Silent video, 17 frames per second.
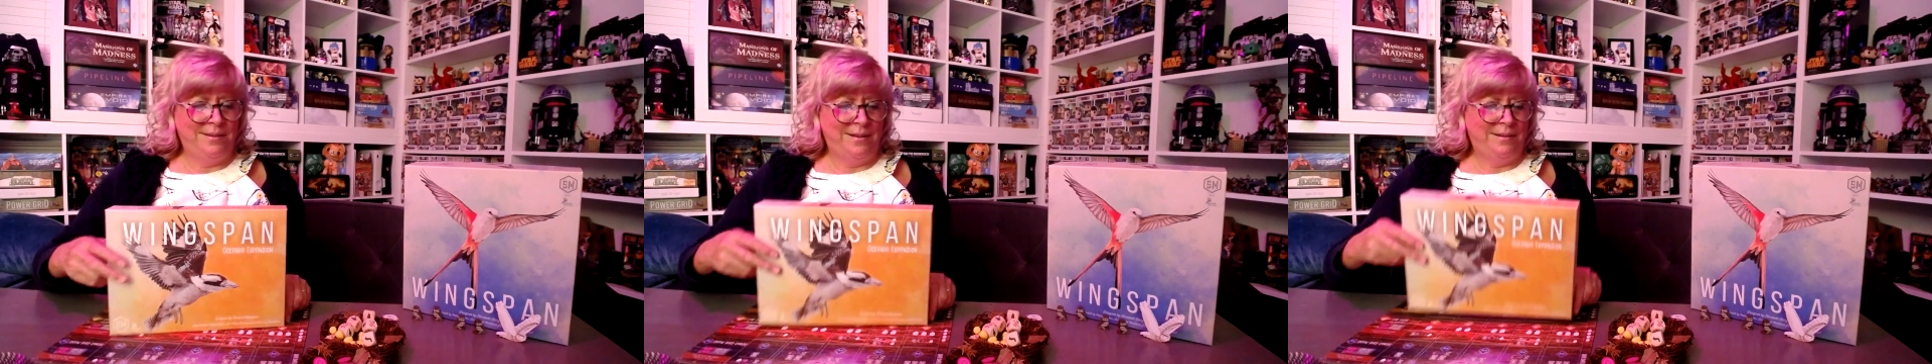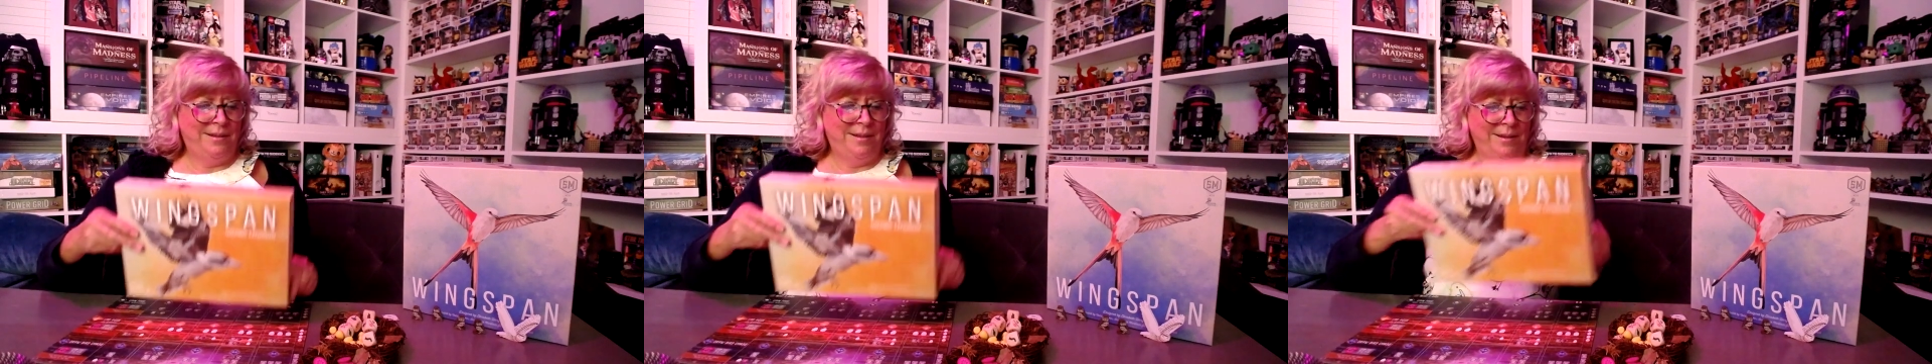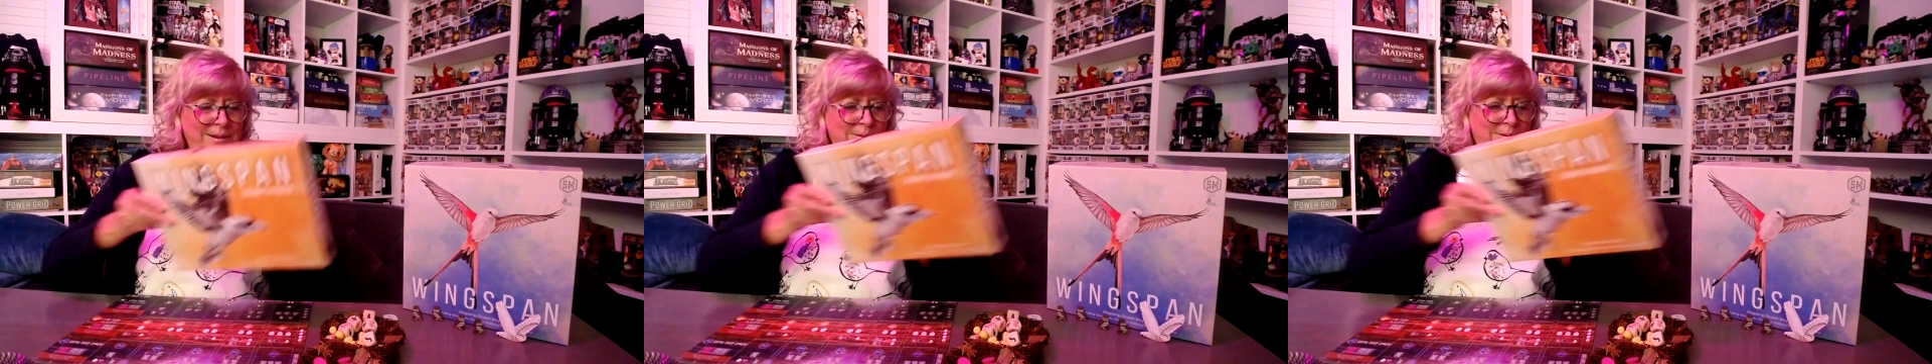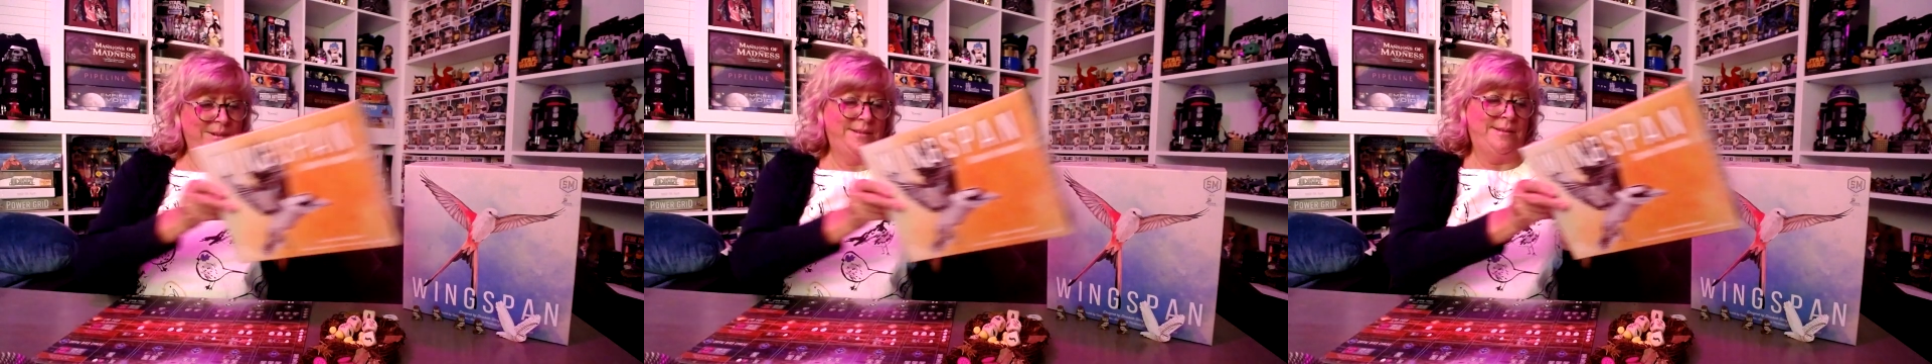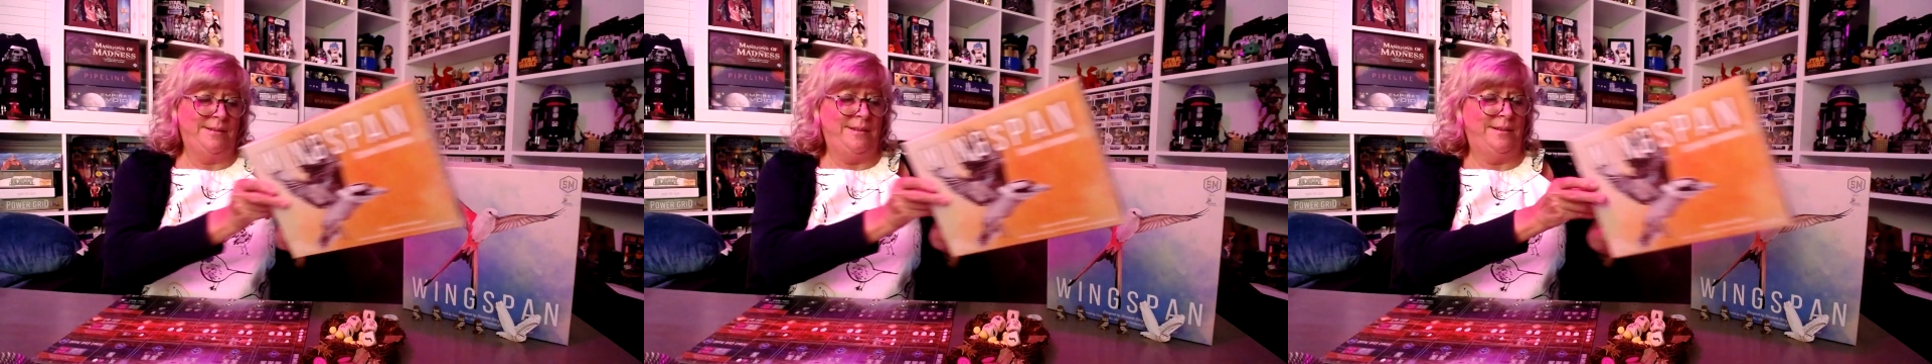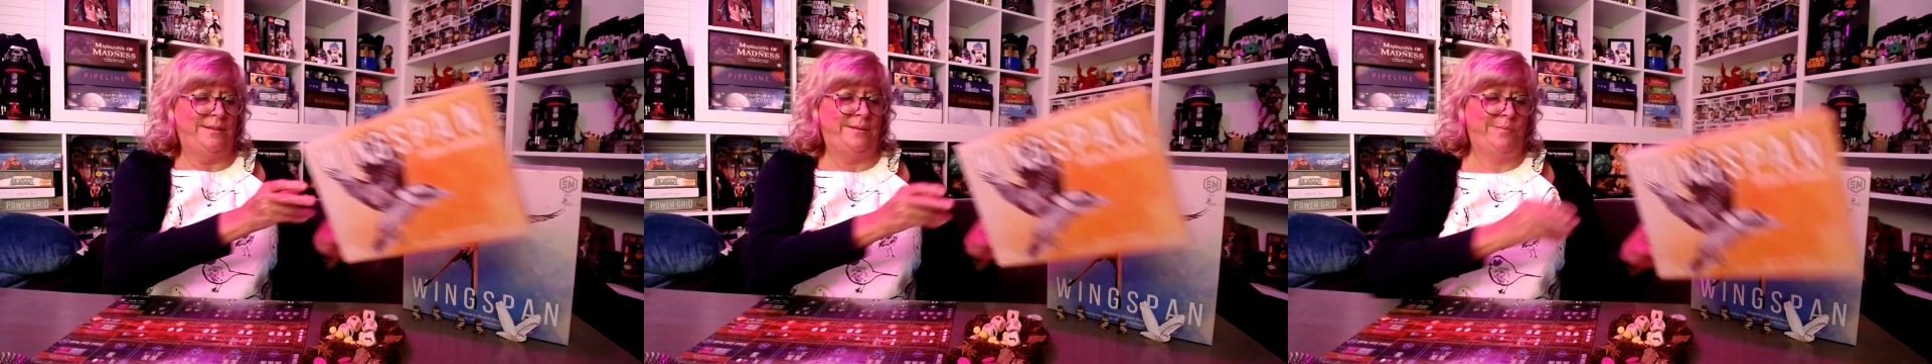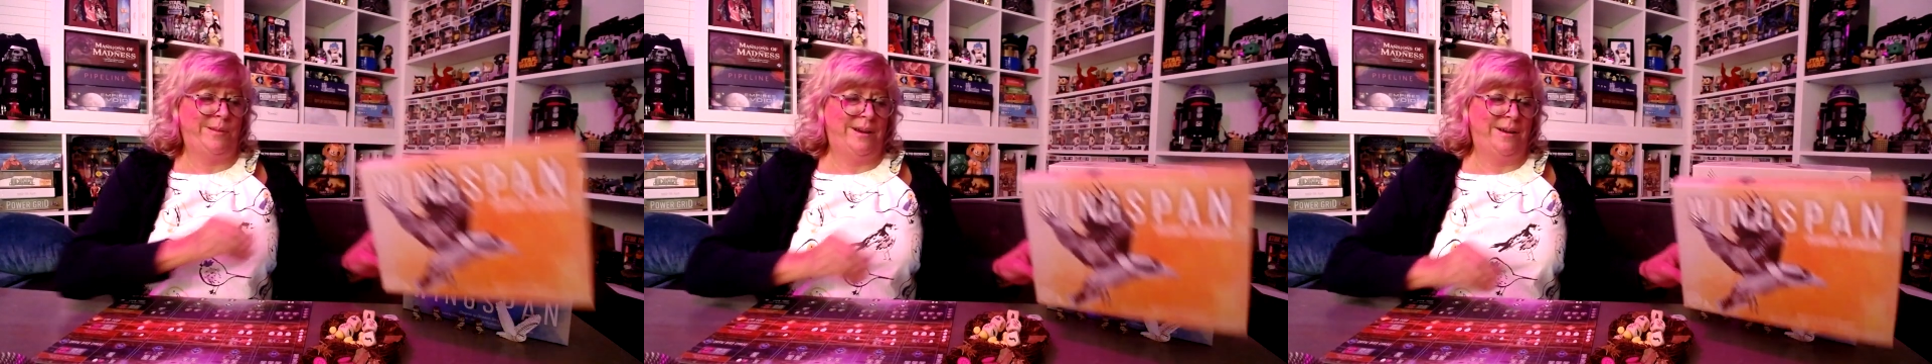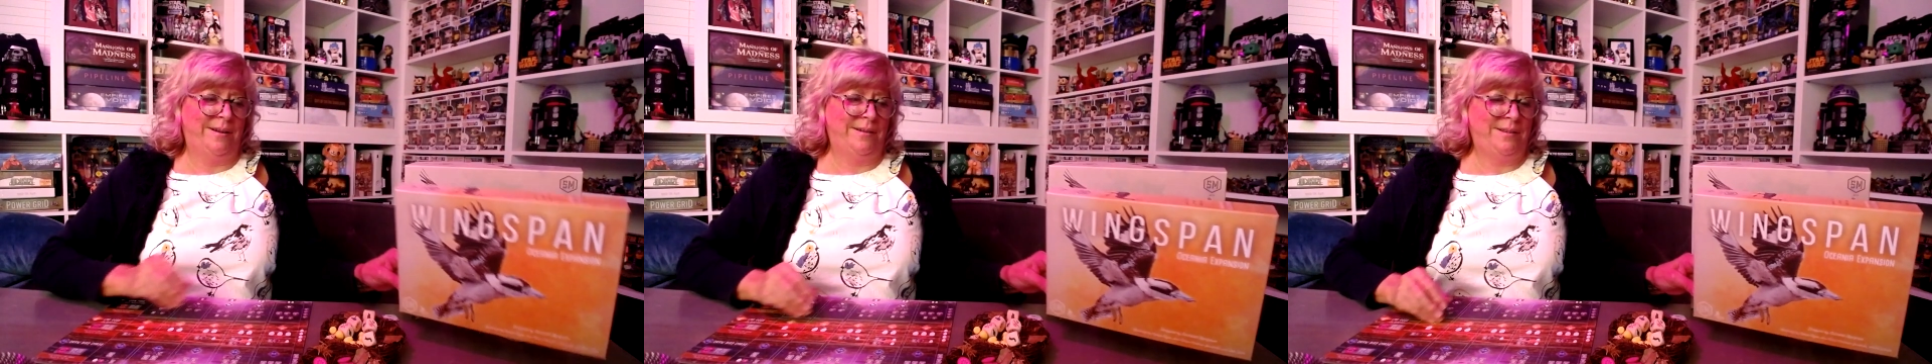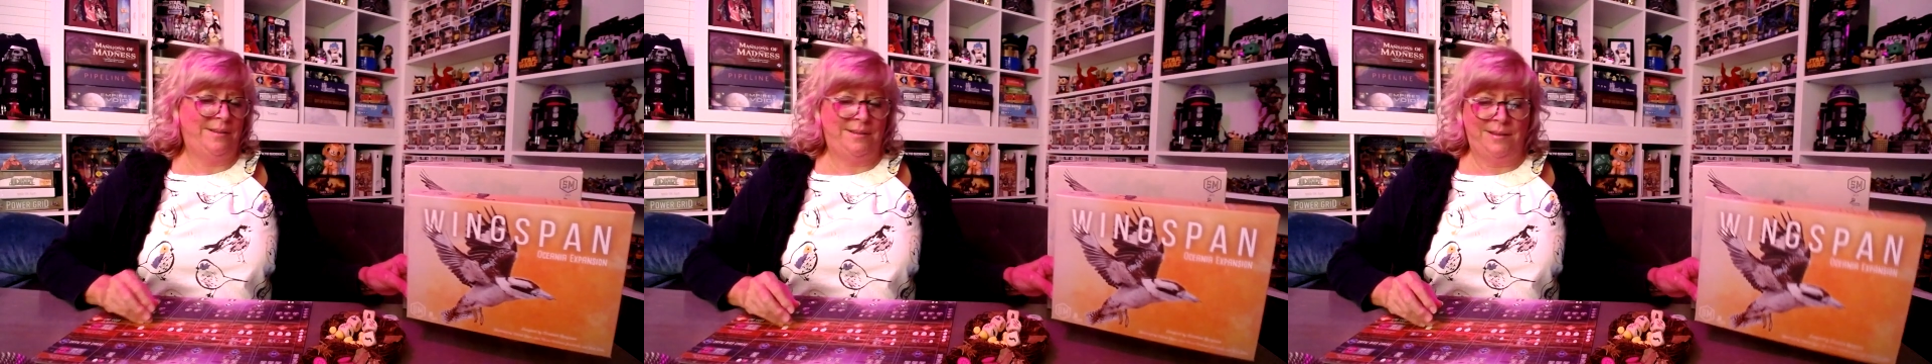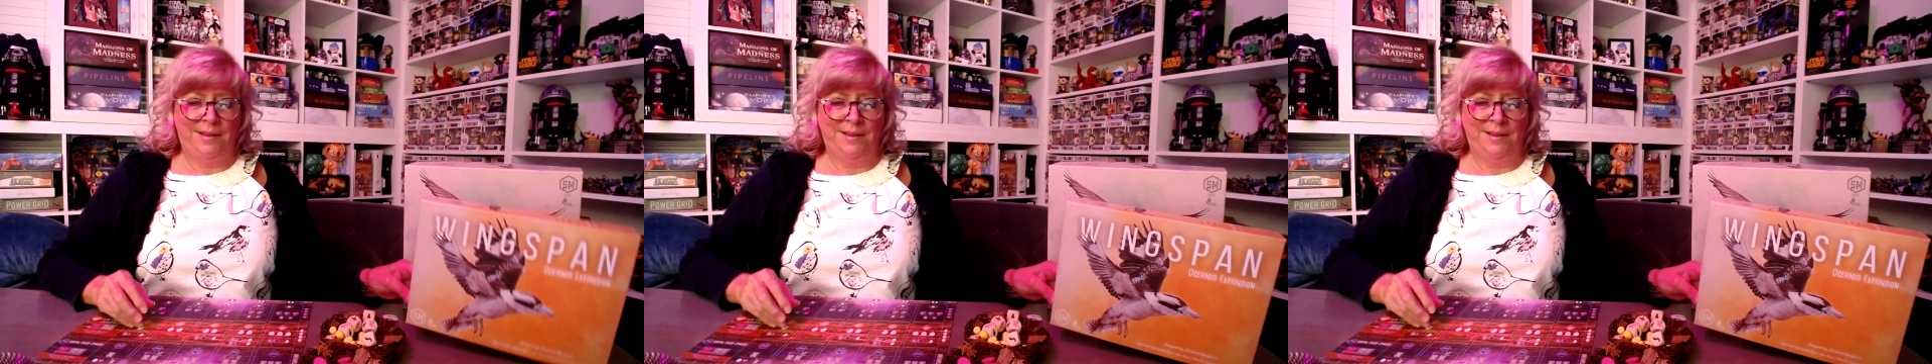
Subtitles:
I'll tell you what's in this box.